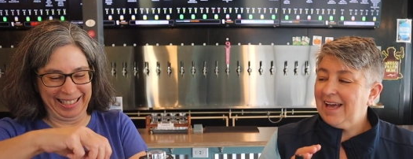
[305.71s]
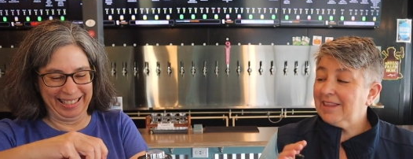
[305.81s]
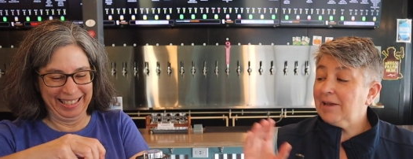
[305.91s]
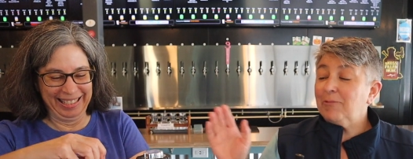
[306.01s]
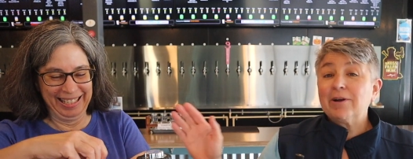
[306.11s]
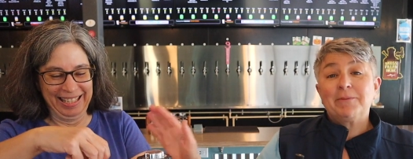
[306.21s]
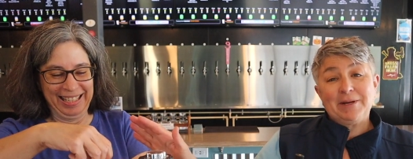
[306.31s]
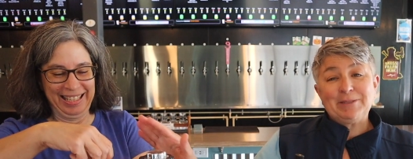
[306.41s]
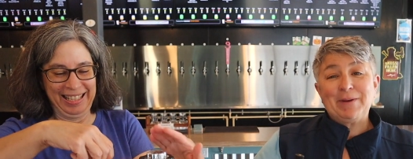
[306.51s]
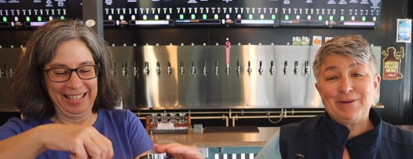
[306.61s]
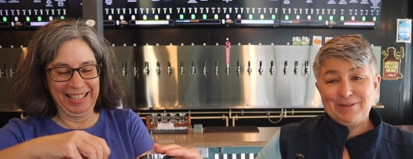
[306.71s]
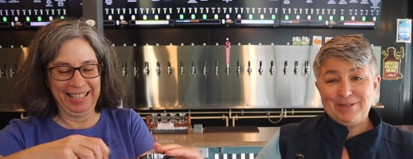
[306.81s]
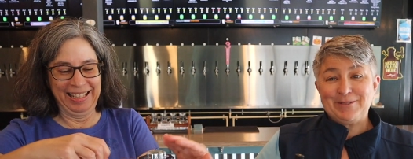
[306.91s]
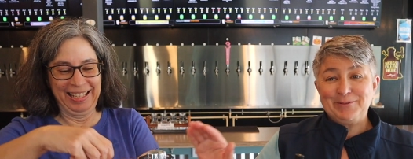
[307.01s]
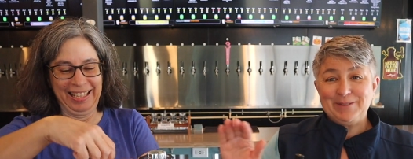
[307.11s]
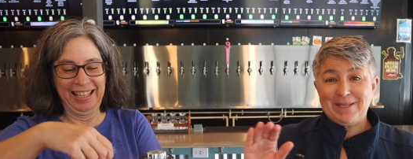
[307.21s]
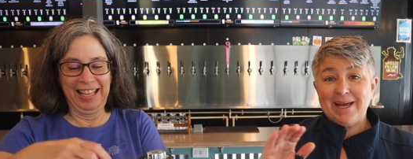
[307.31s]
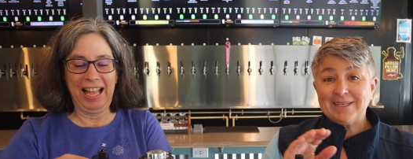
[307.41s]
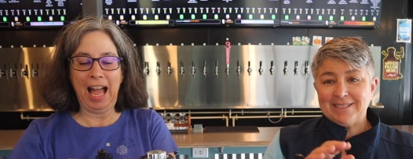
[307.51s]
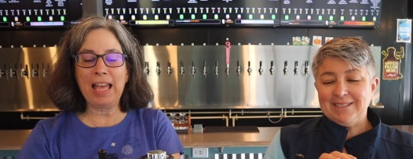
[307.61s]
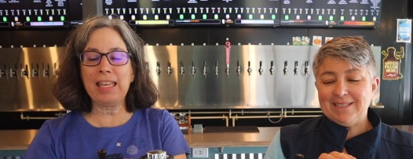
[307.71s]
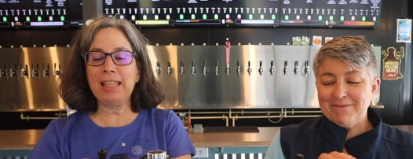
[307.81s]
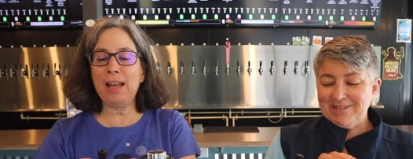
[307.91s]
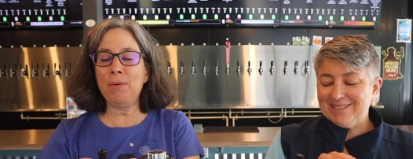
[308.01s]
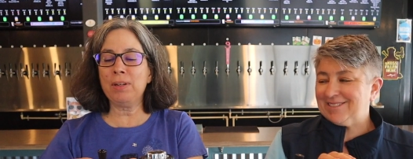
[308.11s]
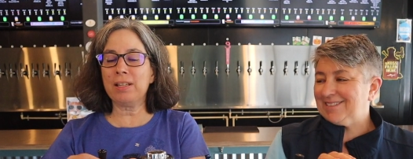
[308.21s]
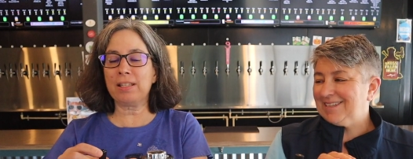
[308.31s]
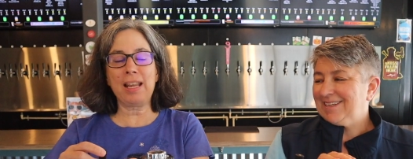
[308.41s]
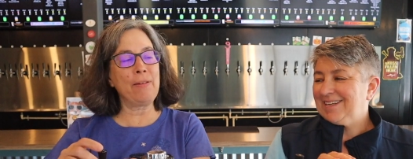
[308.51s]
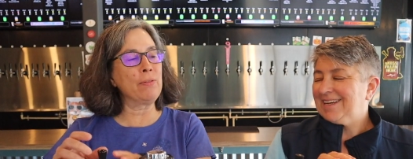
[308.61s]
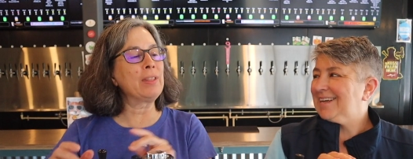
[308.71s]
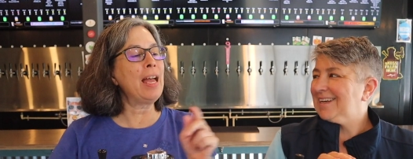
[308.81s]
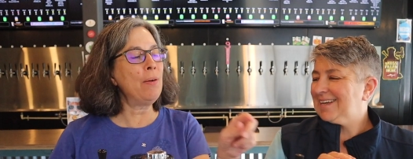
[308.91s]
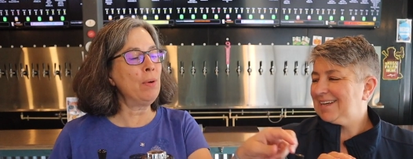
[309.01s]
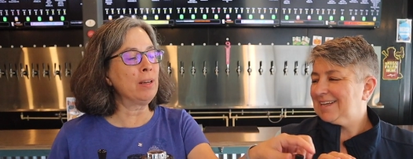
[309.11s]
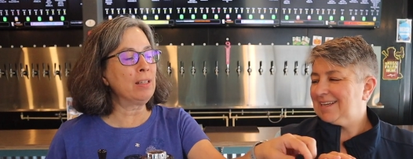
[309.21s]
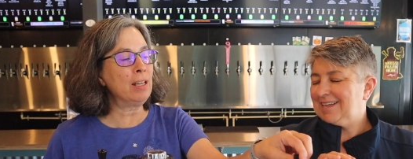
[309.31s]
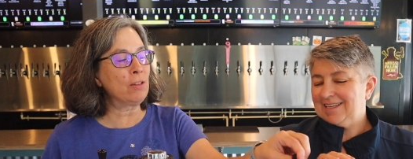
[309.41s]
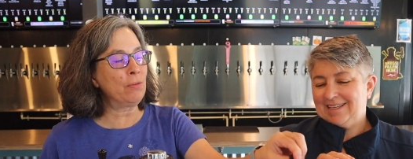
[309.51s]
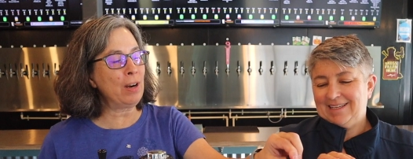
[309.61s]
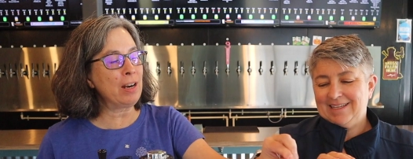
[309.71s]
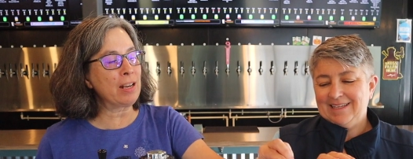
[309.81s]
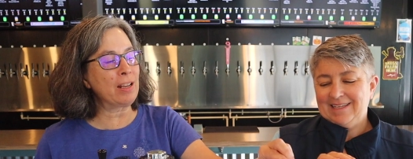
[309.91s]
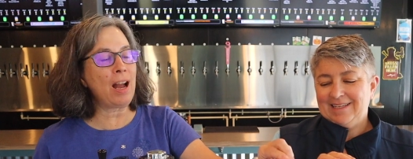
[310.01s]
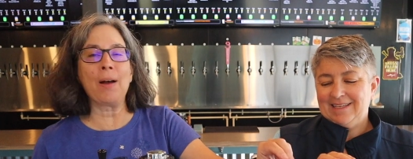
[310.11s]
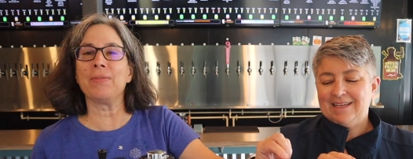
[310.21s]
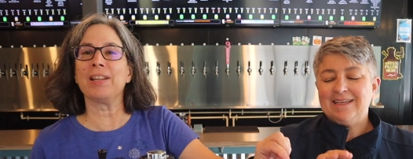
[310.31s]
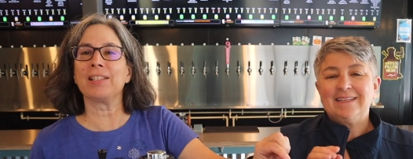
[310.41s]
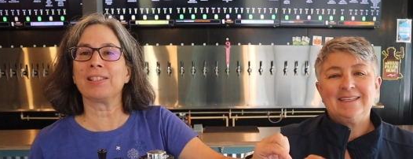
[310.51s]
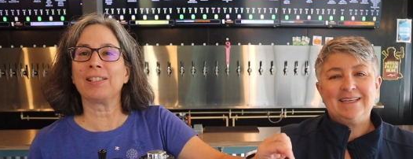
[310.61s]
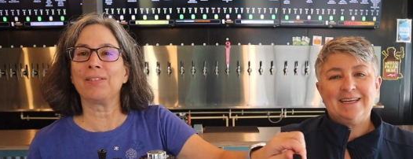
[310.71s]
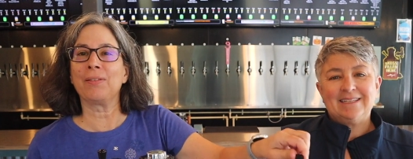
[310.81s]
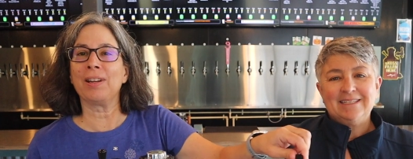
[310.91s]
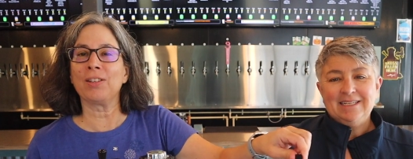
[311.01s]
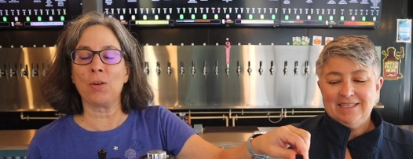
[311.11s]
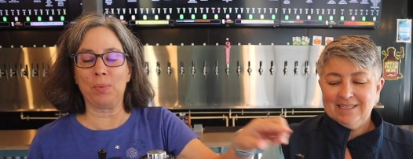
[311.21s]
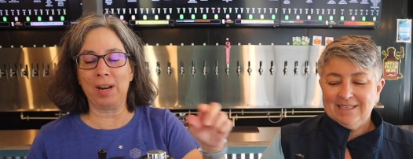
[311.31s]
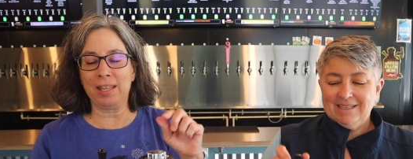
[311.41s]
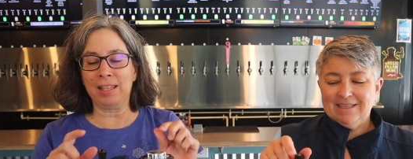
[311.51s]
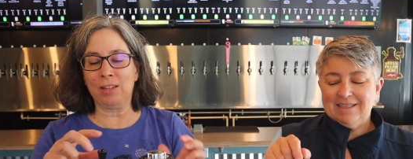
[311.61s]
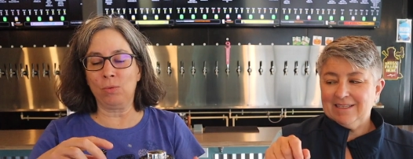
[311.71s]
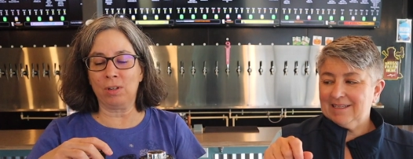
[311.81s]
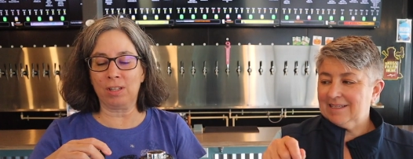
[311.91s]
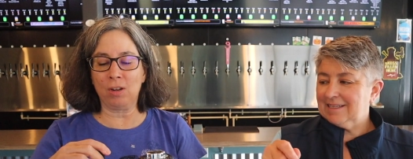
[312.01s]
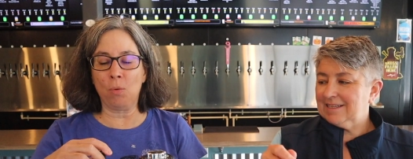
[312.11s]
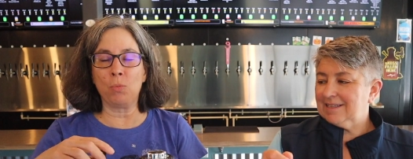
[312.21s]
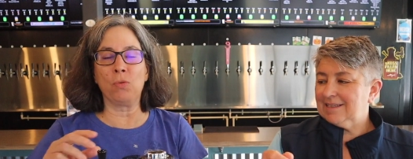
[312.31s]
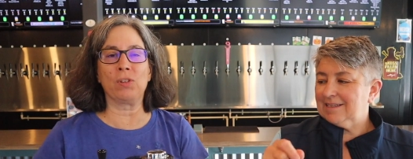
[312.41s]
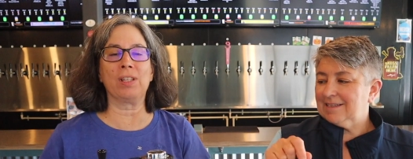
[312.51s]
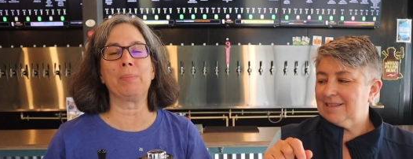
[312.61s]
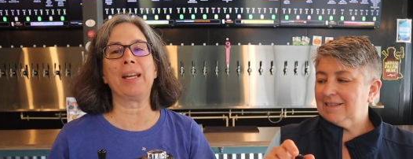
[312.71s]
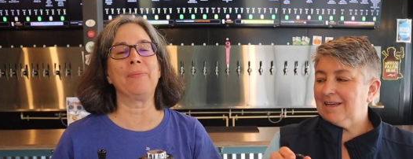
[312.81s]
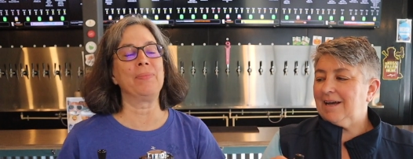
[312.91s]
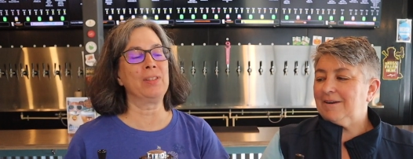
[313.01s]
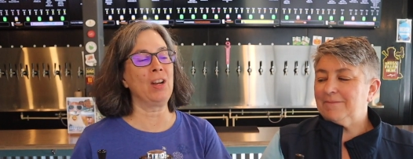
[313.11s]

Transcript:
Speaker 1: and they work much better than Sue is actually. I think that one
Speaker 2: doesn't have a, that one. It's very obvious yeah. when it's open. I think this one just moves a little bit. Um,